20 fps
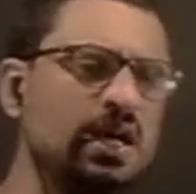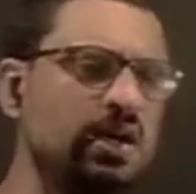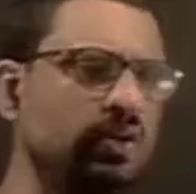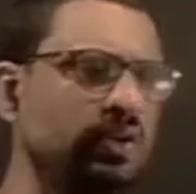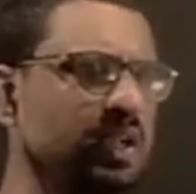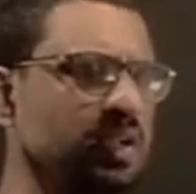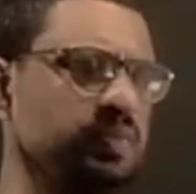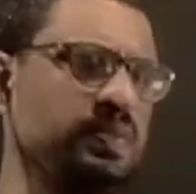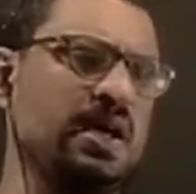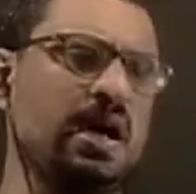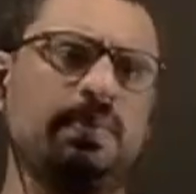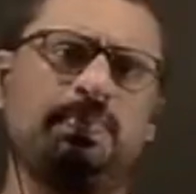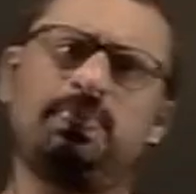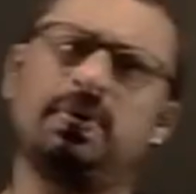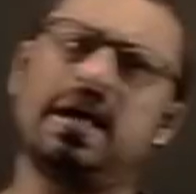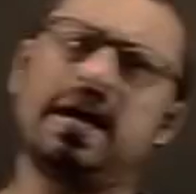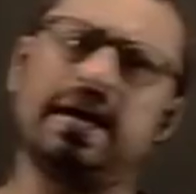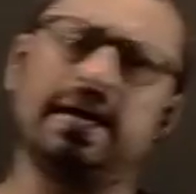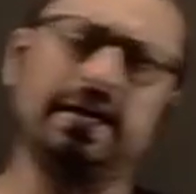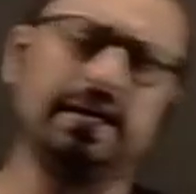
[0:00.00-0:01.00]
Now let me
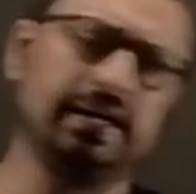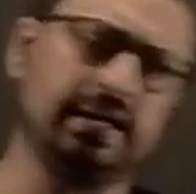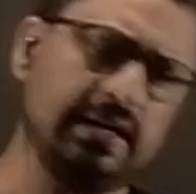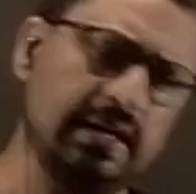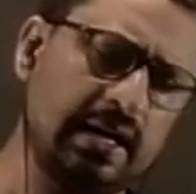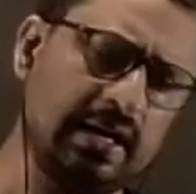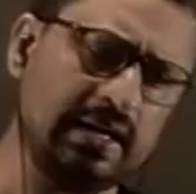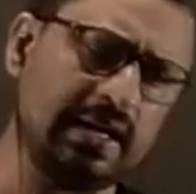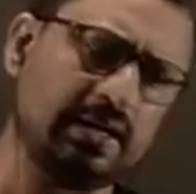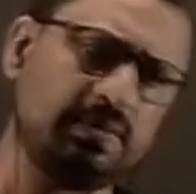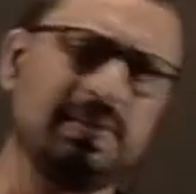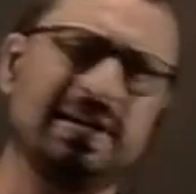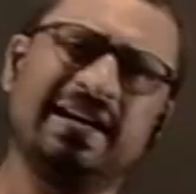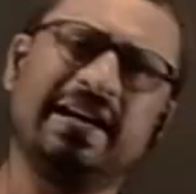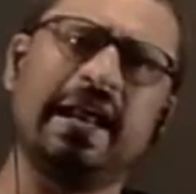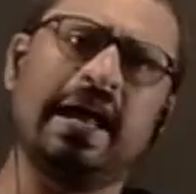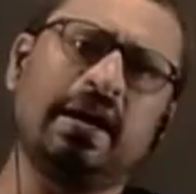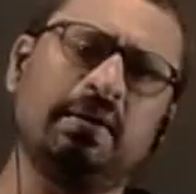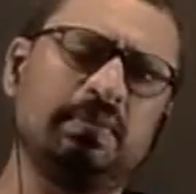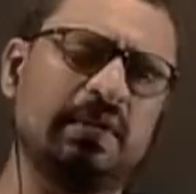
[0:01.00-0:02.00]
apply, let
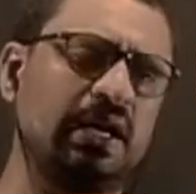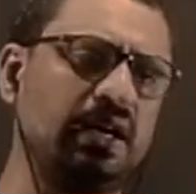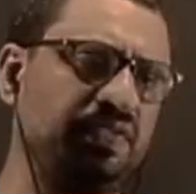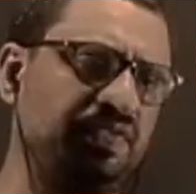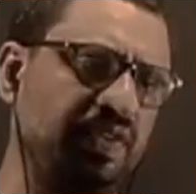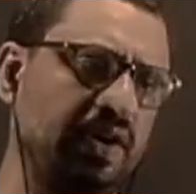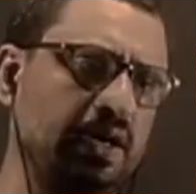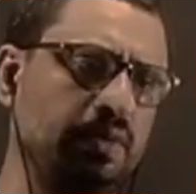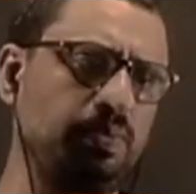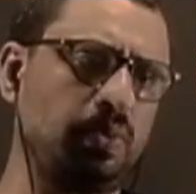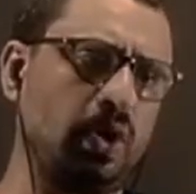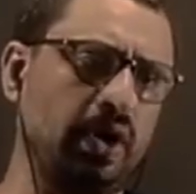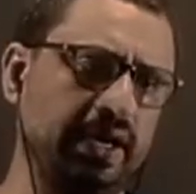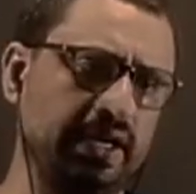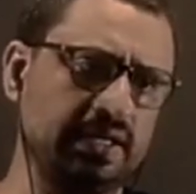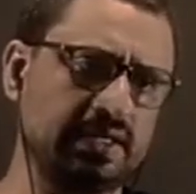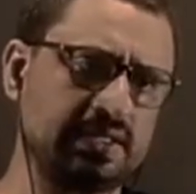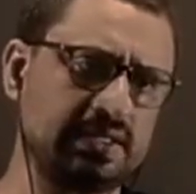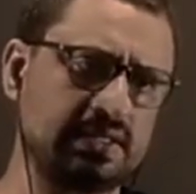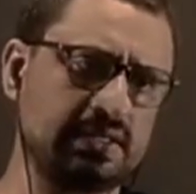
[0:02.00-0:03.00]
me name the different
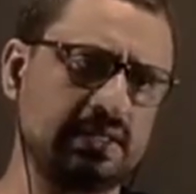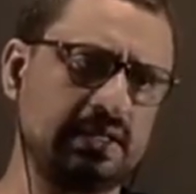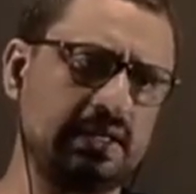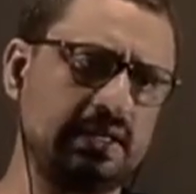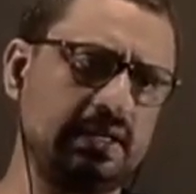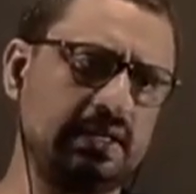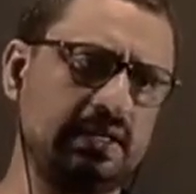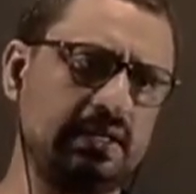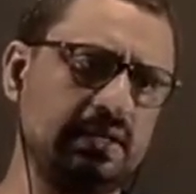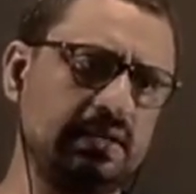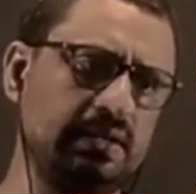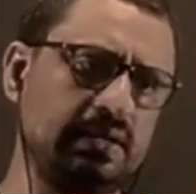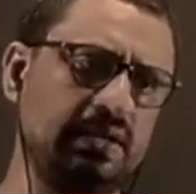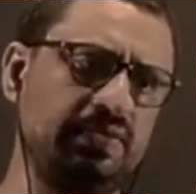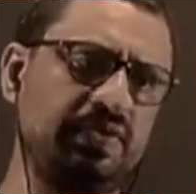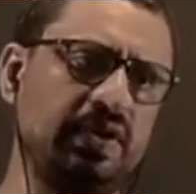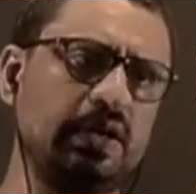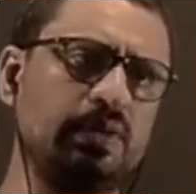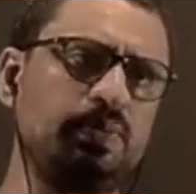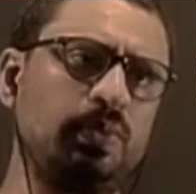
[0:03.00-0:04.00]
points.
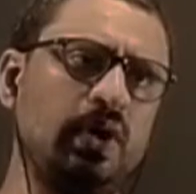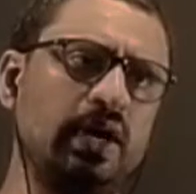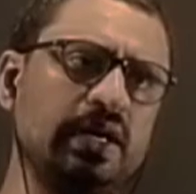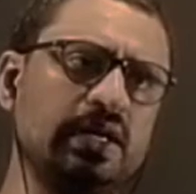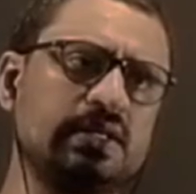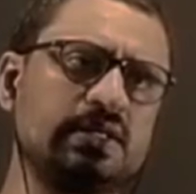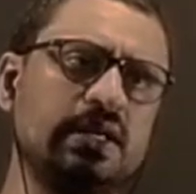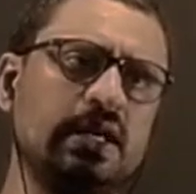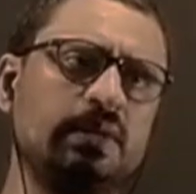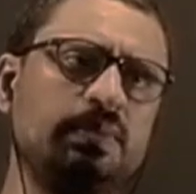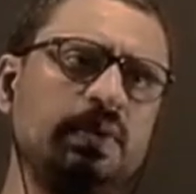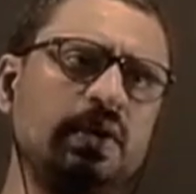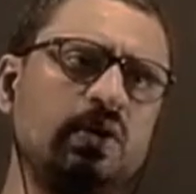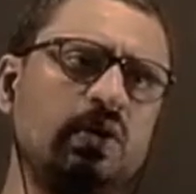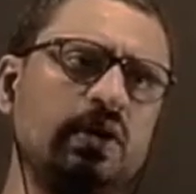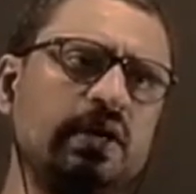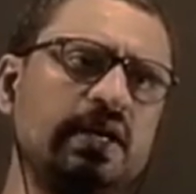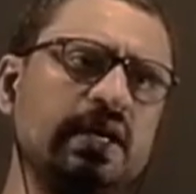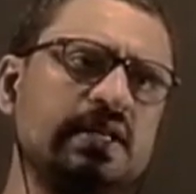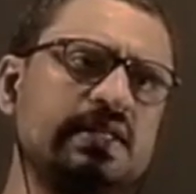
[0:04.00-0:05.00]
Let
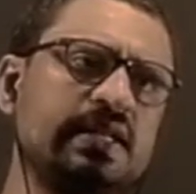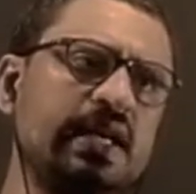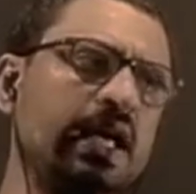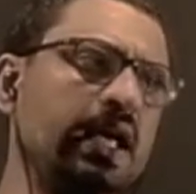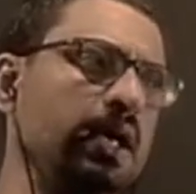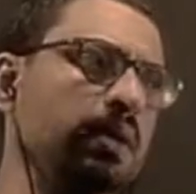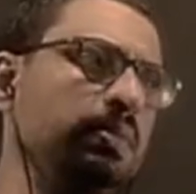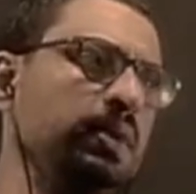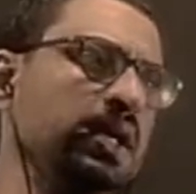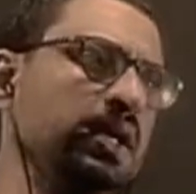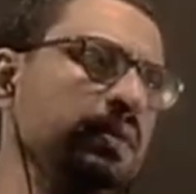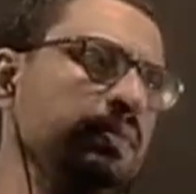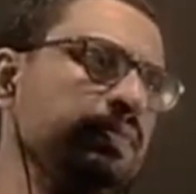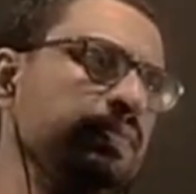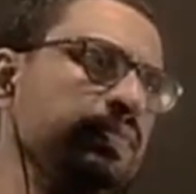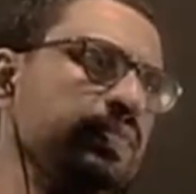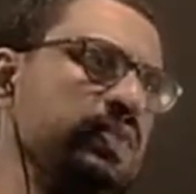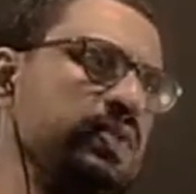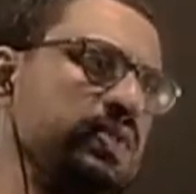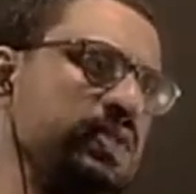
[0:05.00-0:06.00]
me call it as A, B,
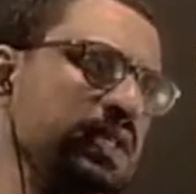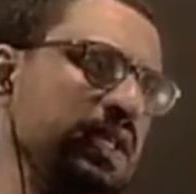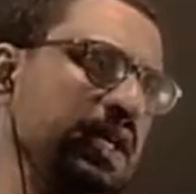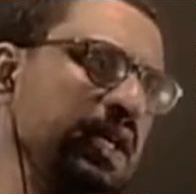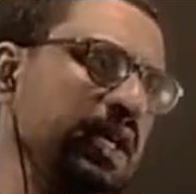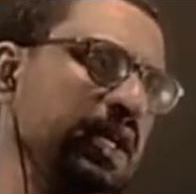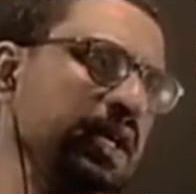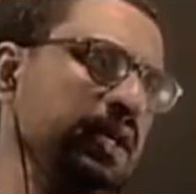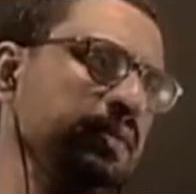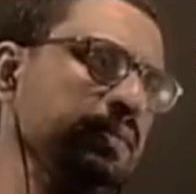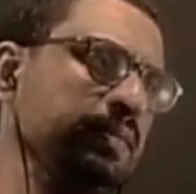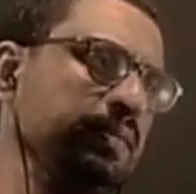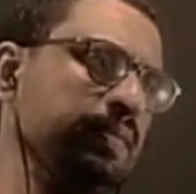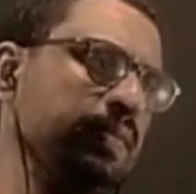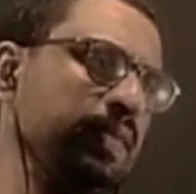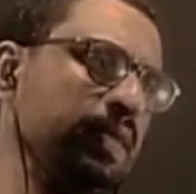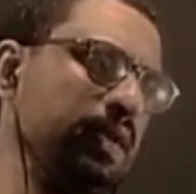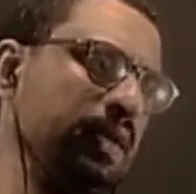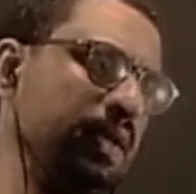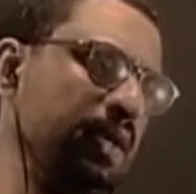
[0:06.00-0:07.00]
C, D,
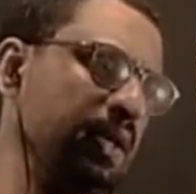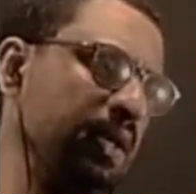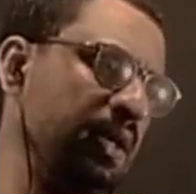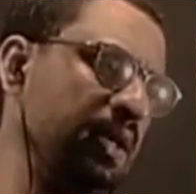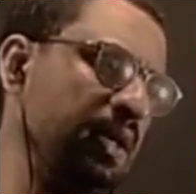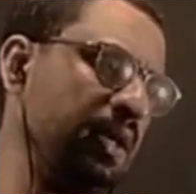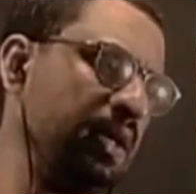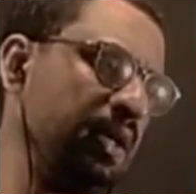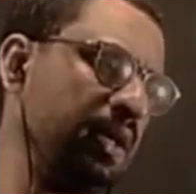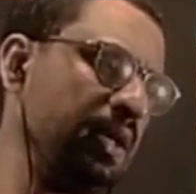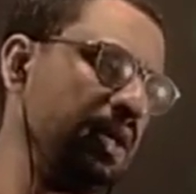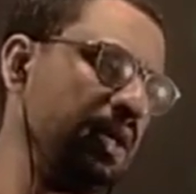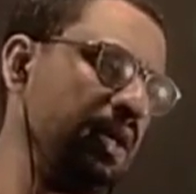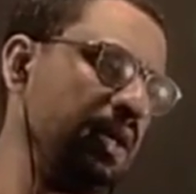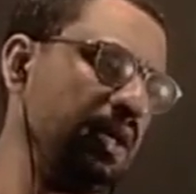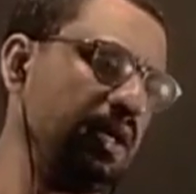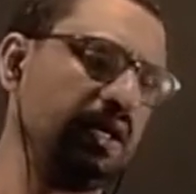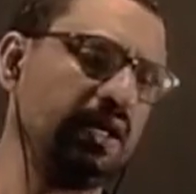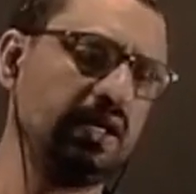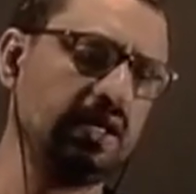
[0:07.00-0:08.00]

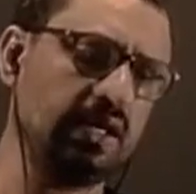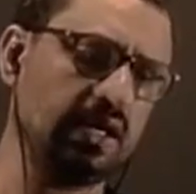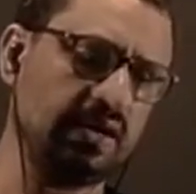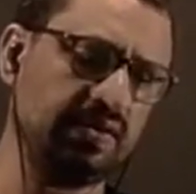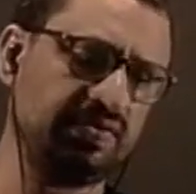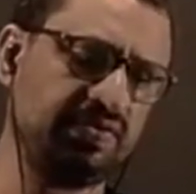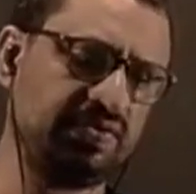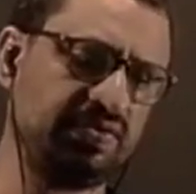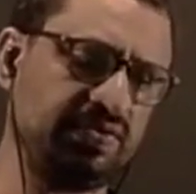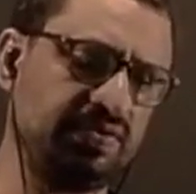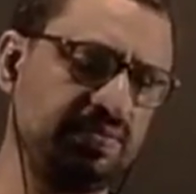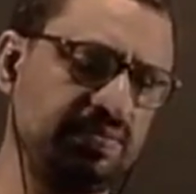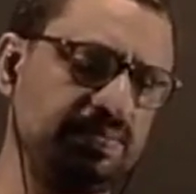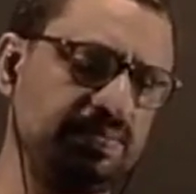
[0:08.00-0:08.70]
E, F.